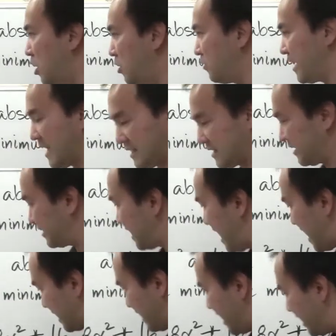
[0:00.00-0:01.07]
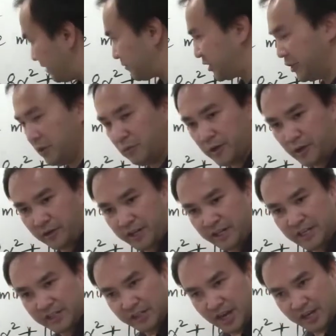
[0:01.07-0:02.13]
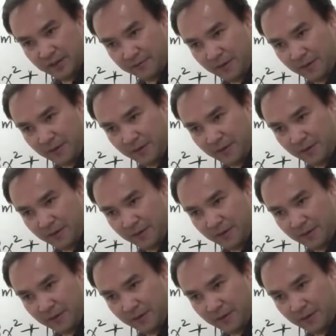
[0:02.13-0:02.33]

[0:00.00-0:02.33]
that, because at negative 2 we already decided from